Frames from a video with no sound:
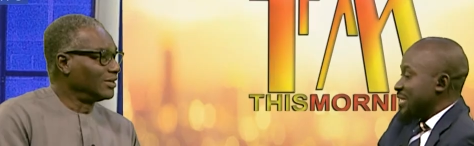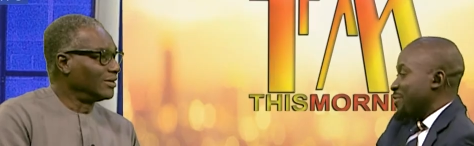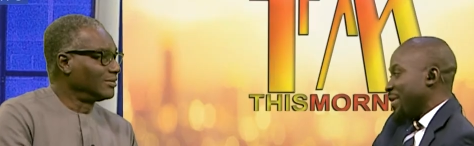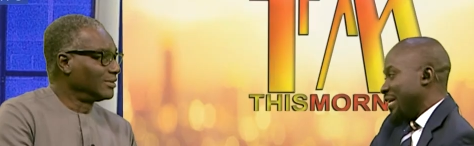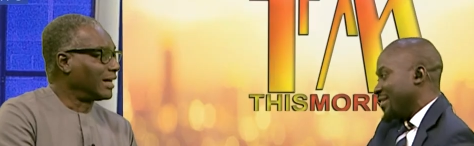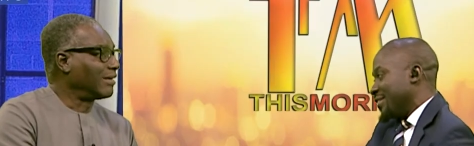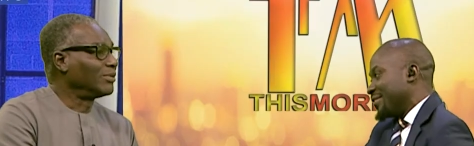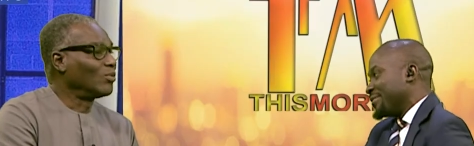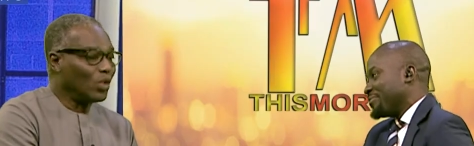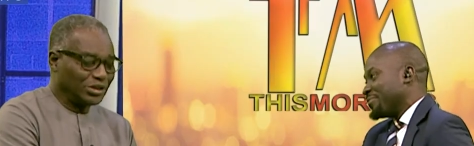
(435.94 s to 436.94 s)
Speaker 1: you know, it been? I've
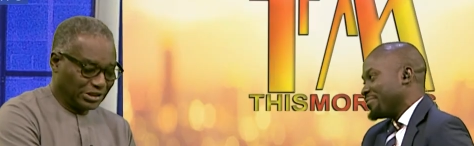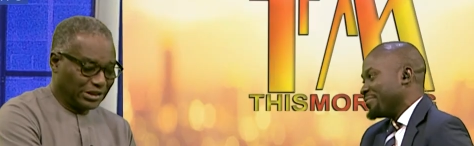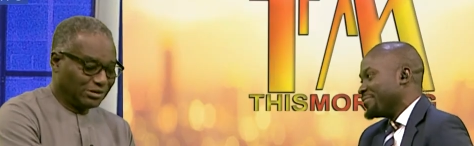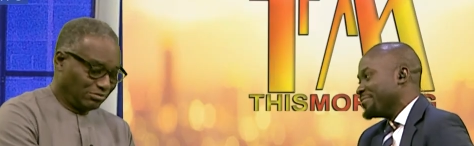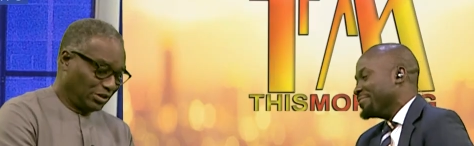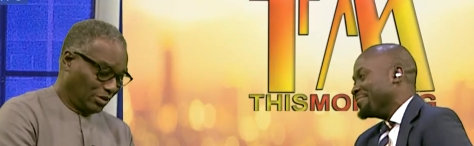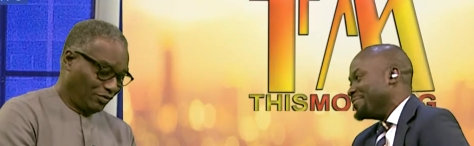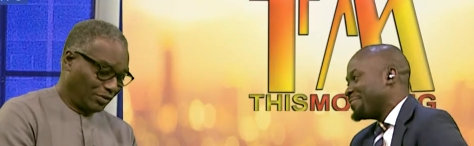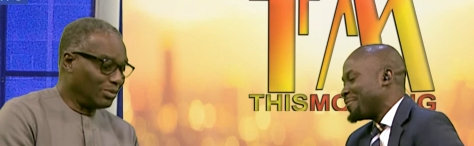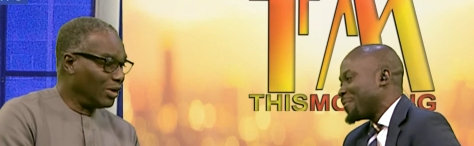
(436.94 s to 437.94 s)
been watching, mm. you know,
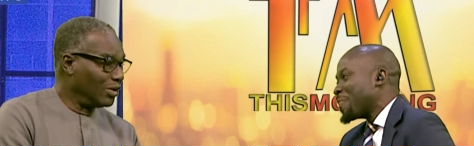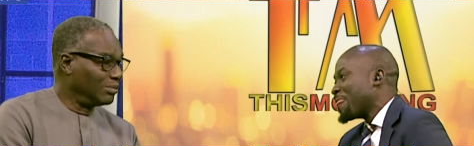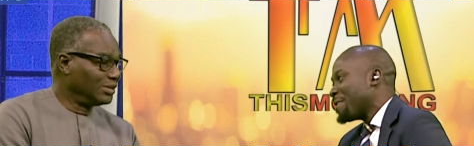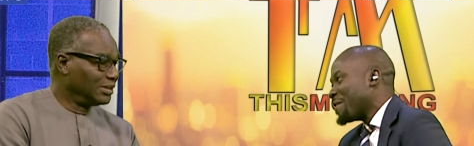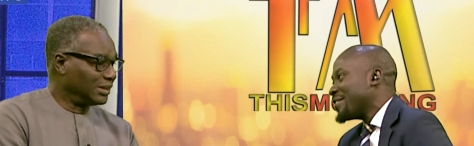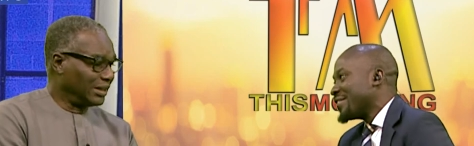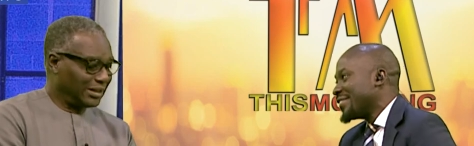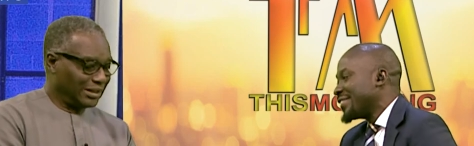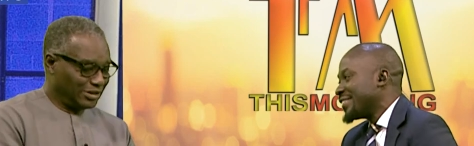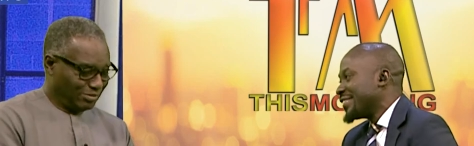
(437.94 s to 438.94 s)
from home.
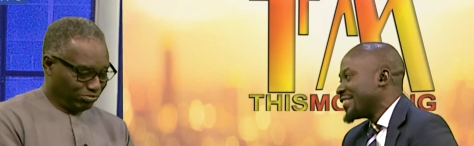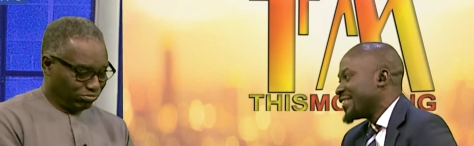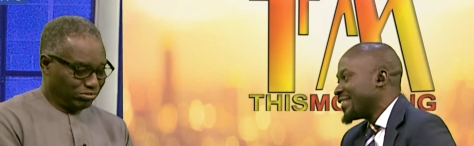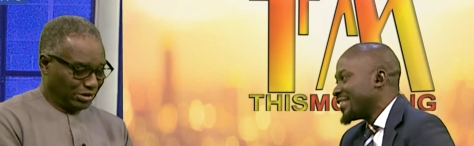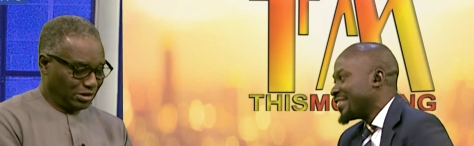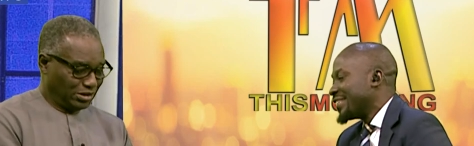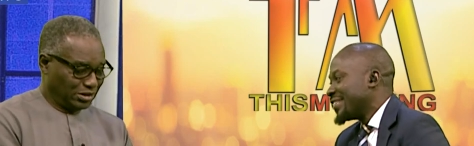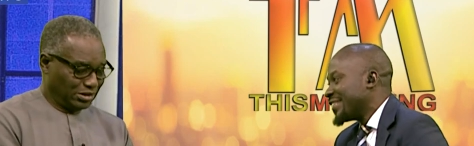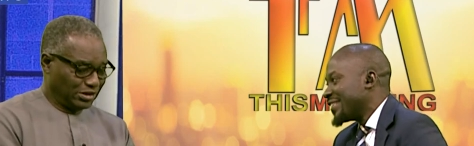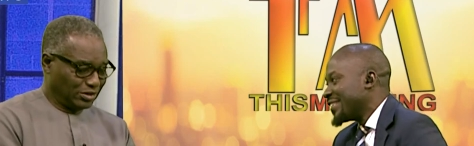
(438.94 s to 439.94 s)
Uh, it's, you know, it's,
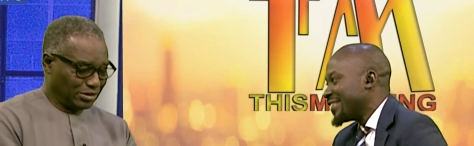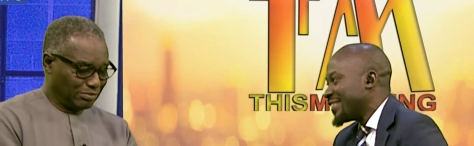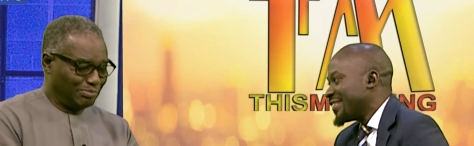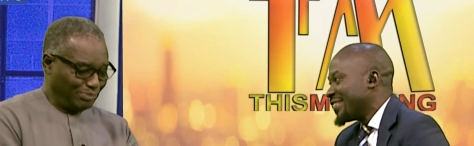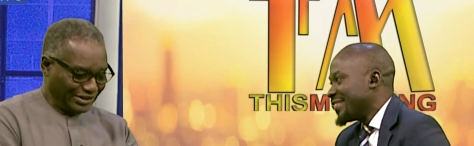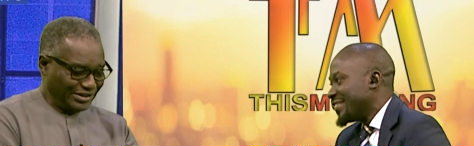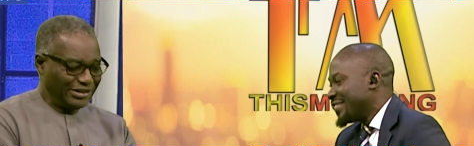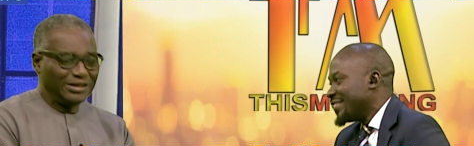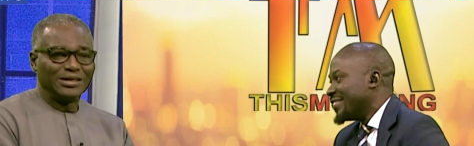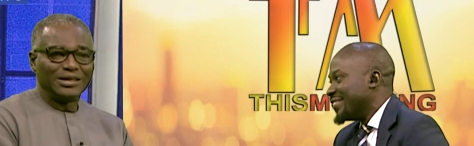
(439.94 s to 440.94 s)
it's gotten busy.
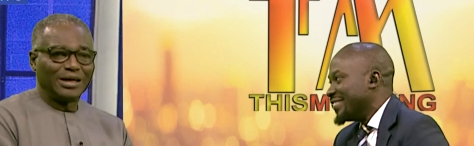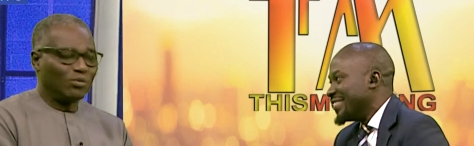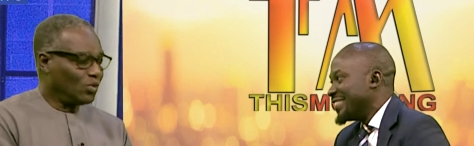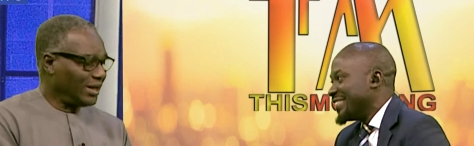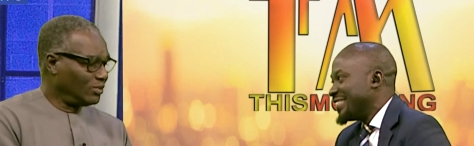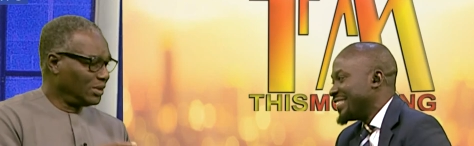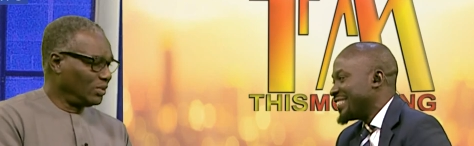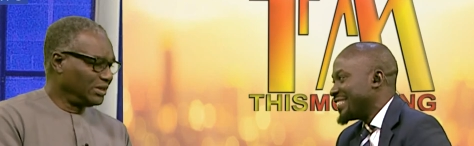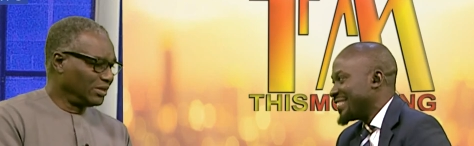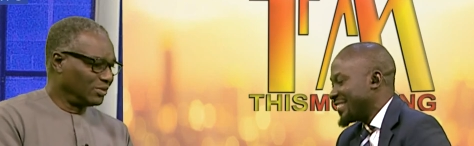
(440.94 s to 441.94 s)
Mm. Um, while we're
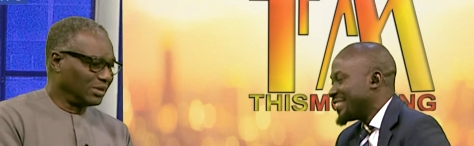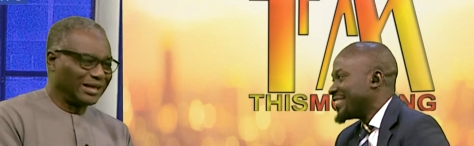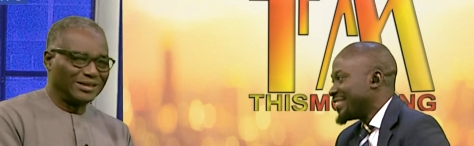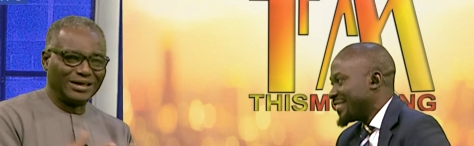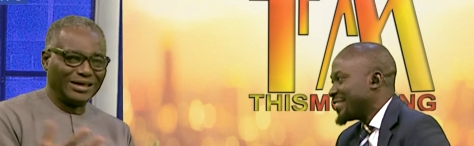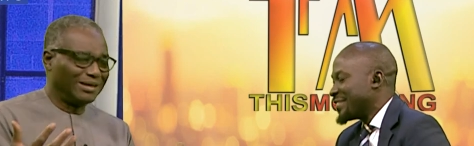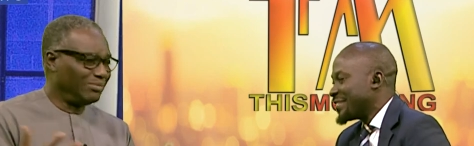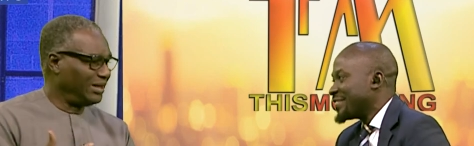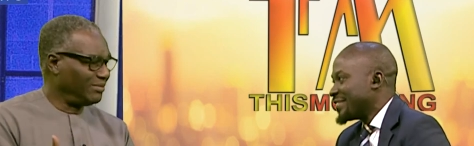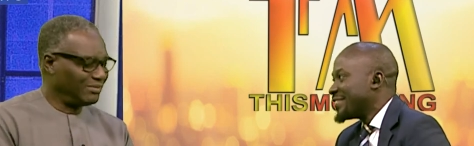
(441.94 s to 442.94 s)
waiting to get the
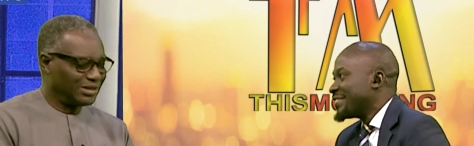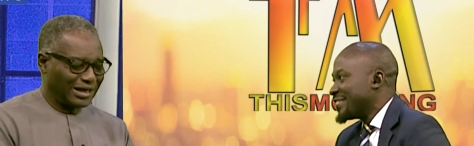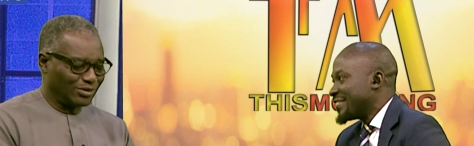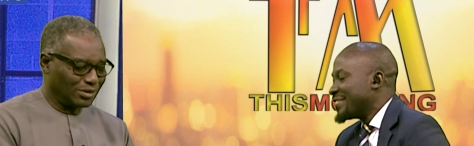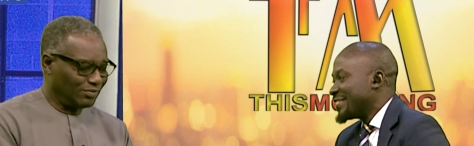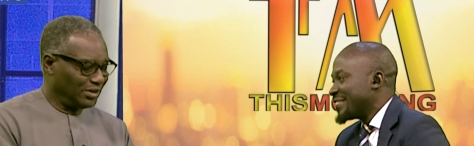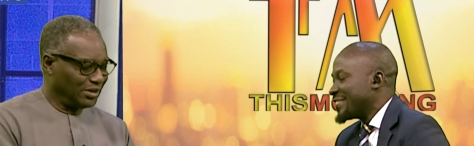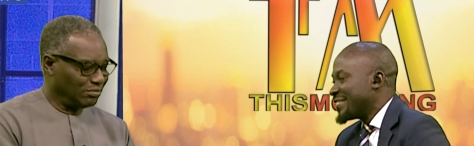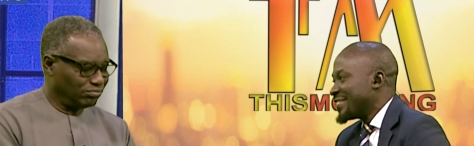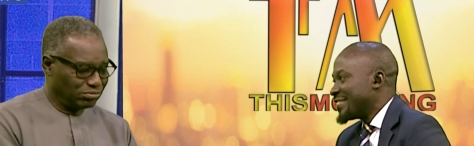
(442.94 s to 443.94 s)
gremlins out of
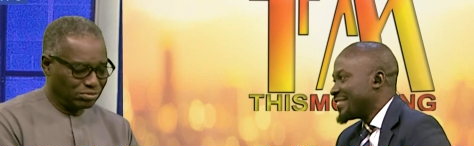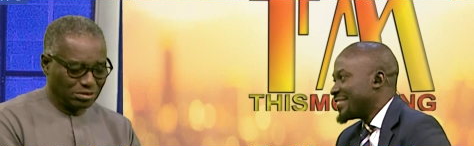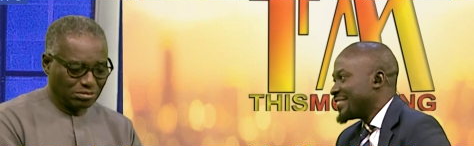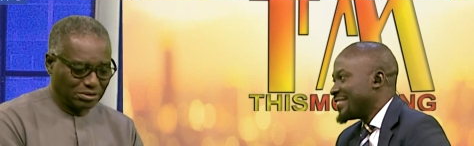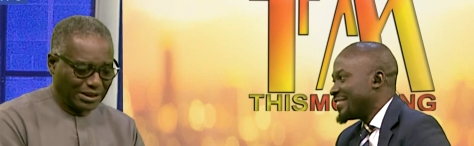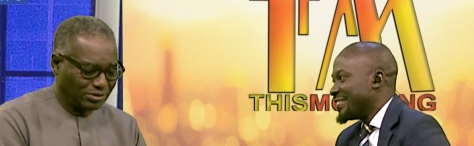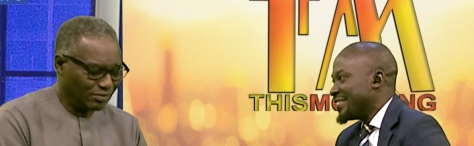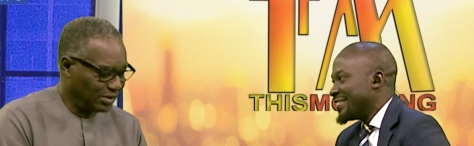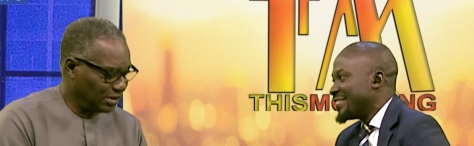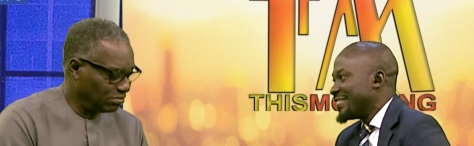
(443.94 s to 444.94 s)
the uh, out of
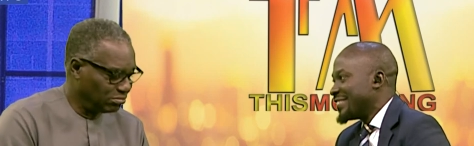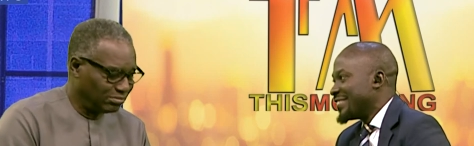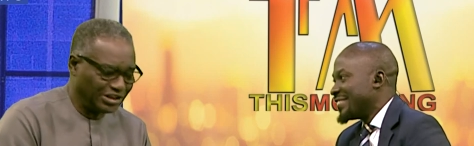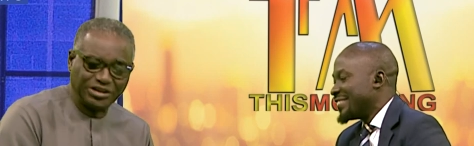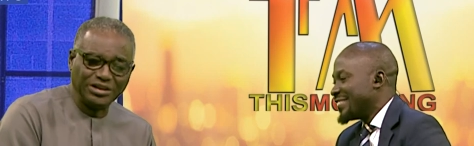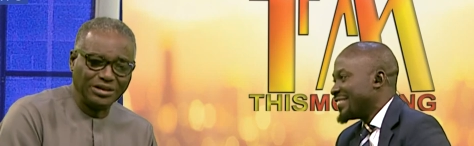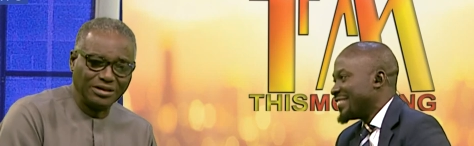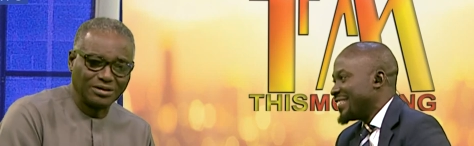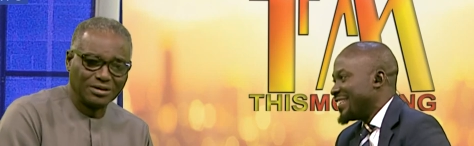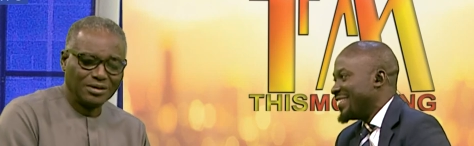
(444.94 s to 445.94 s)
the
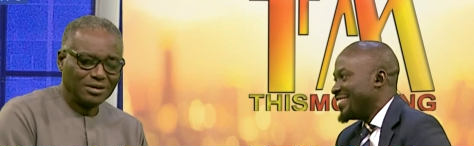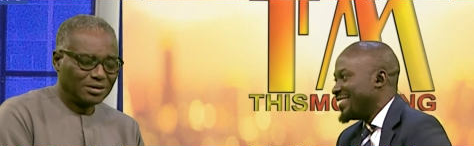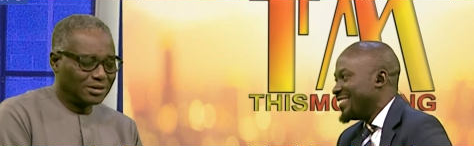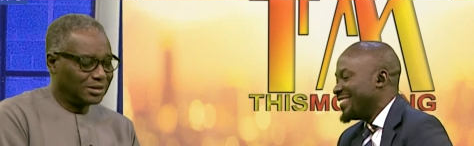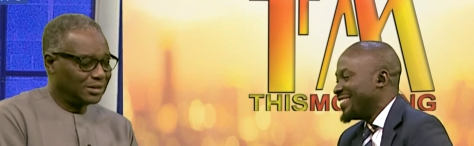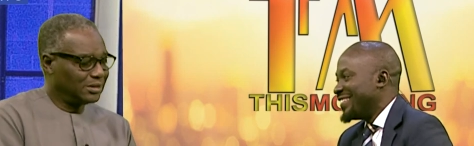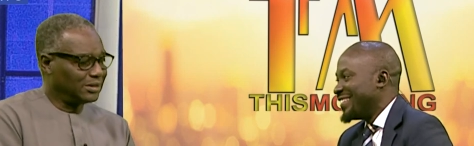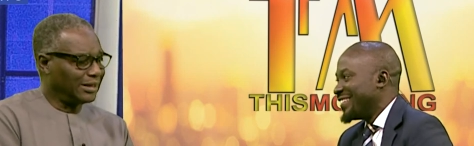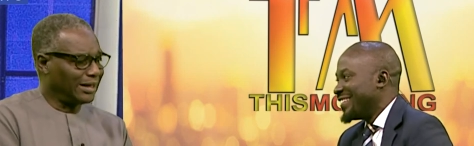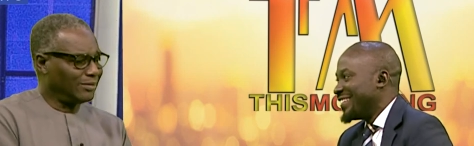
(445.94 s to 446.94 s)
machines,
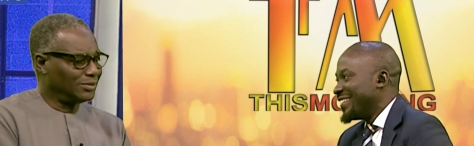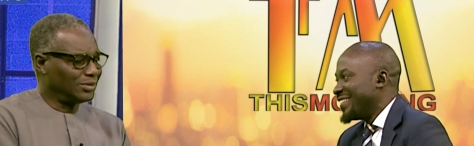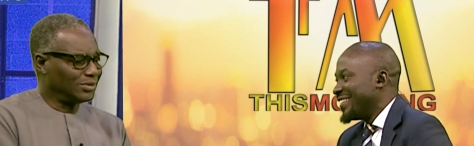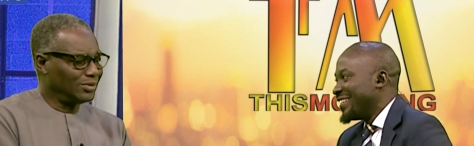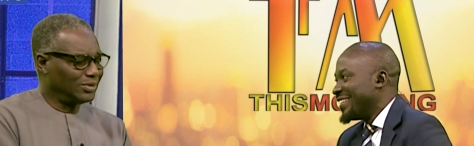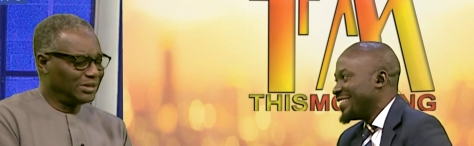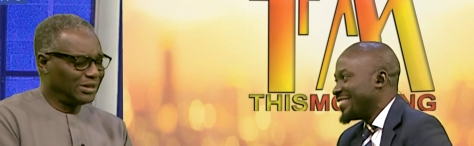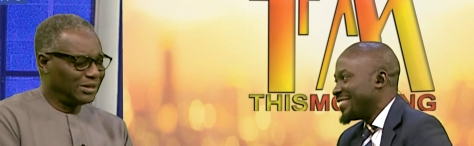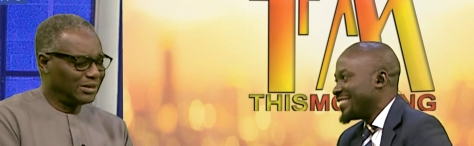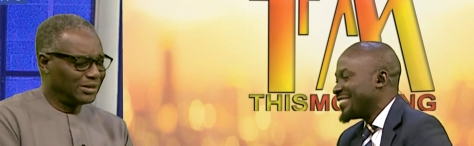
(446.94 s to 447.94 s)
uh, I was just
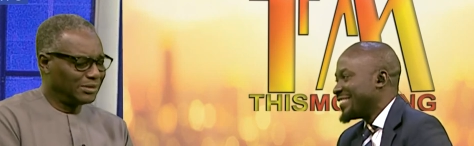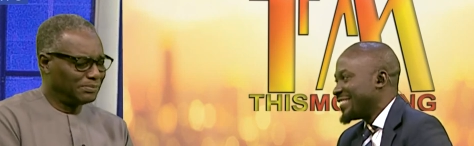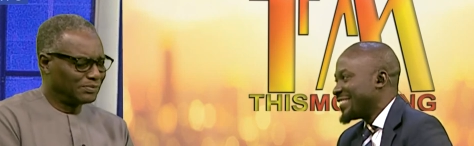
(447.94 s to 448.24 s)
noting. Um,